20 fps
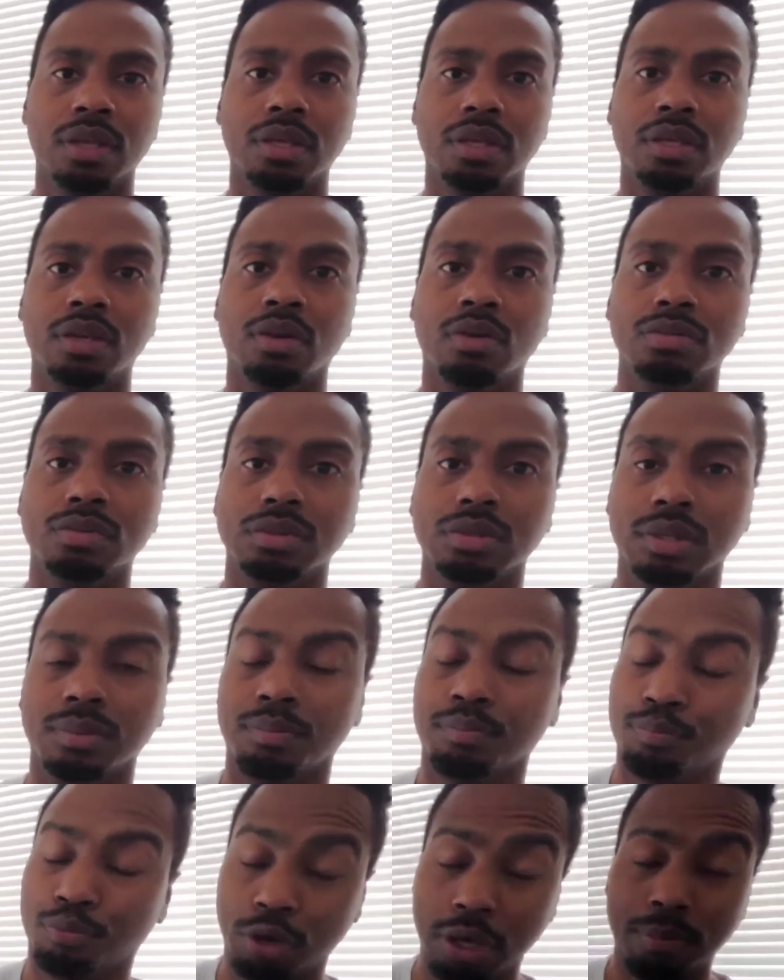You know,
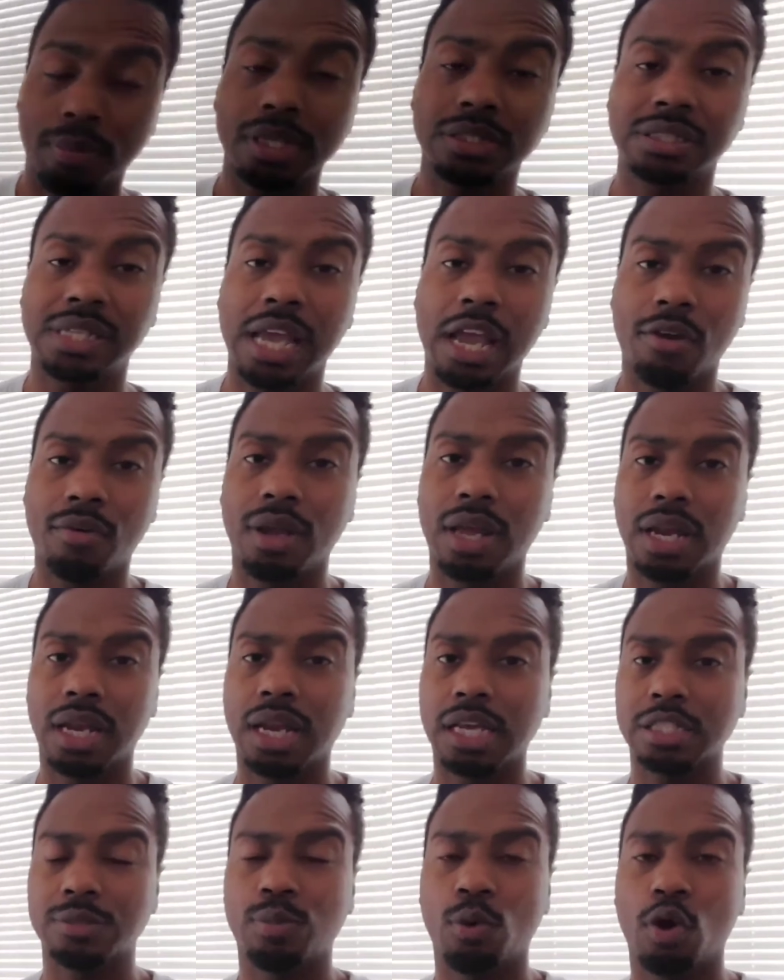pretty much the area that
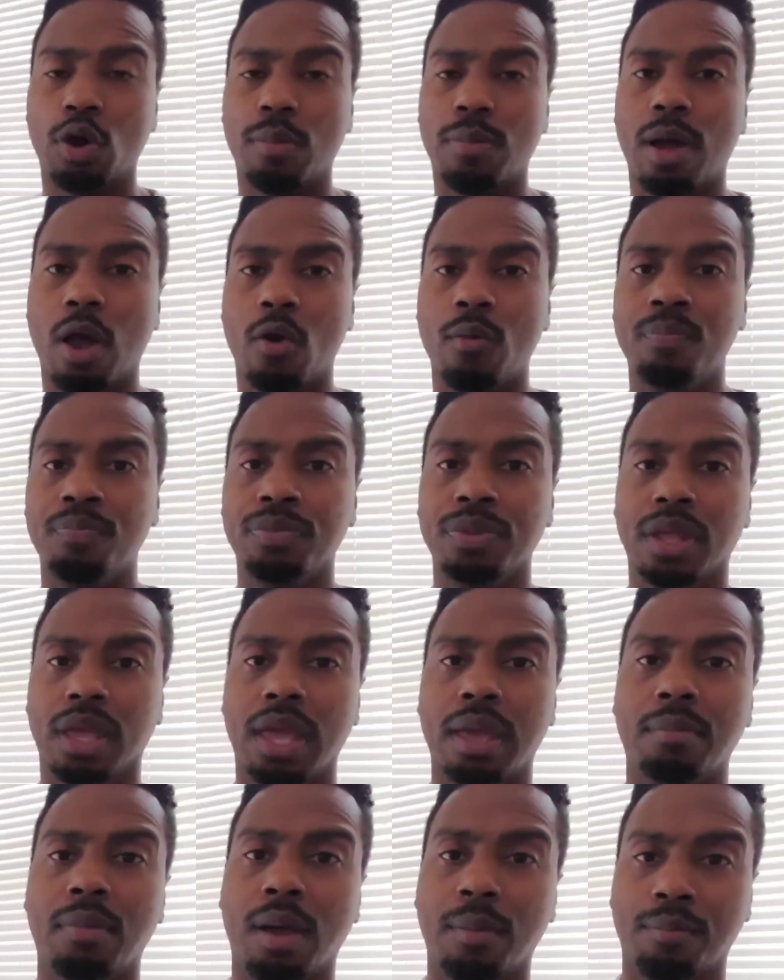I spoke about
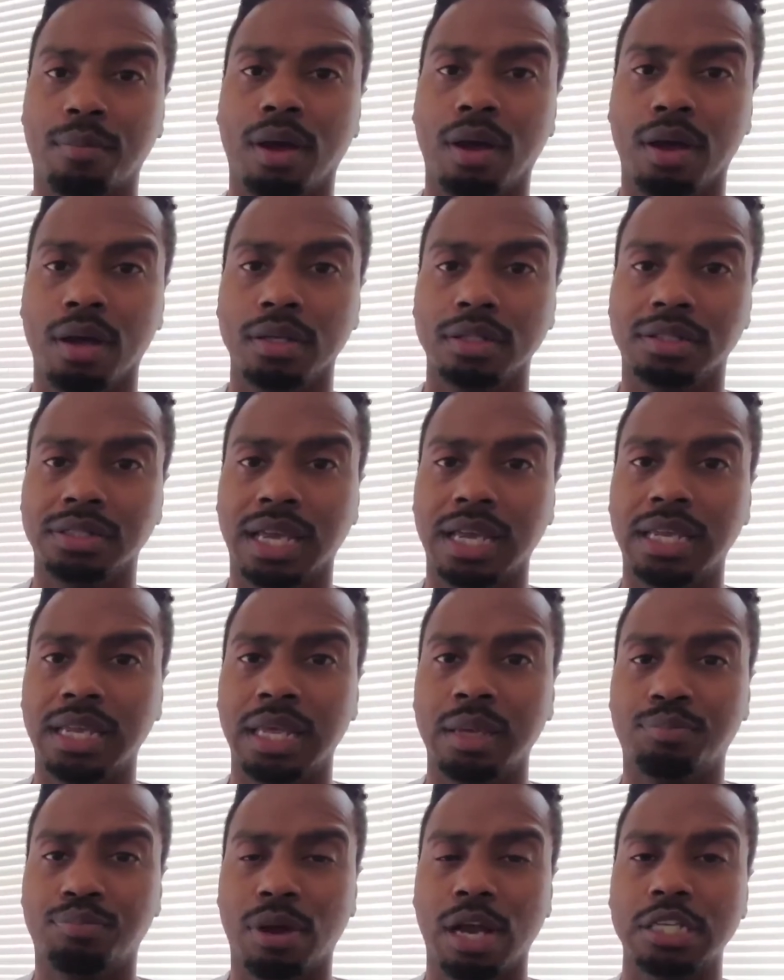in my
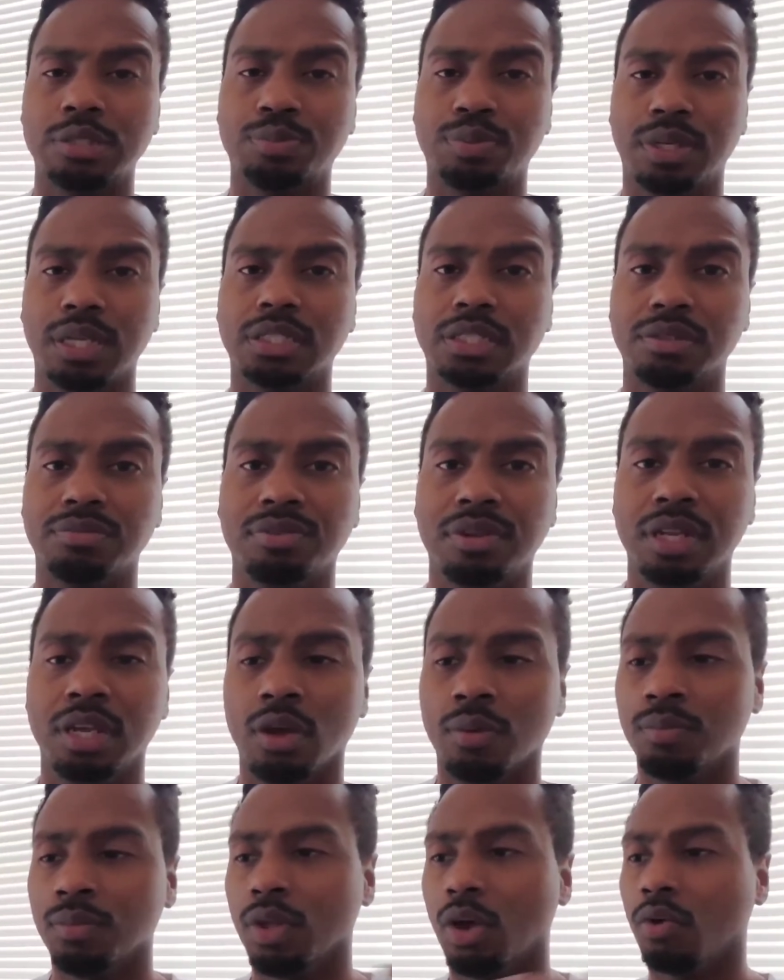Chainlink price prediction
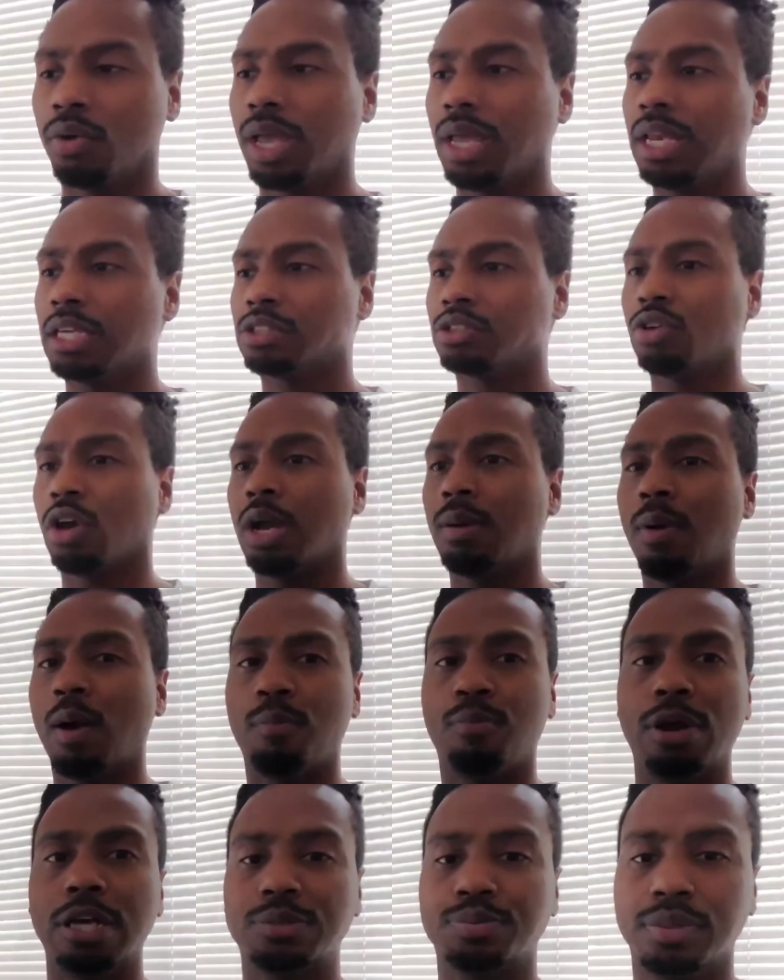video. Okay, let's talk
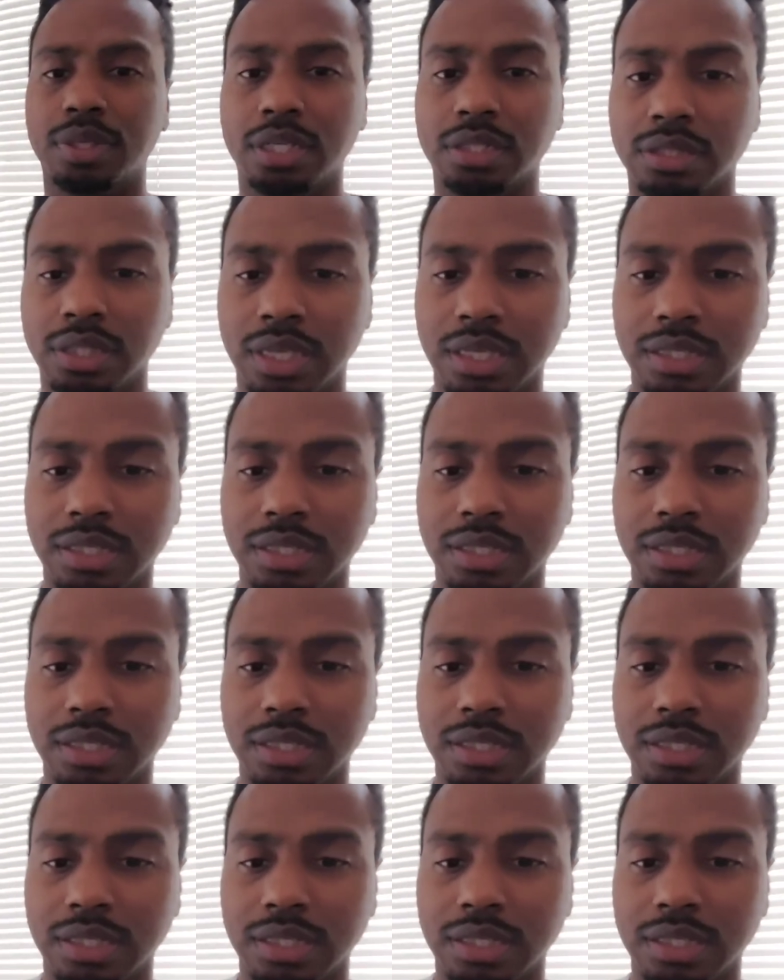about price prediction.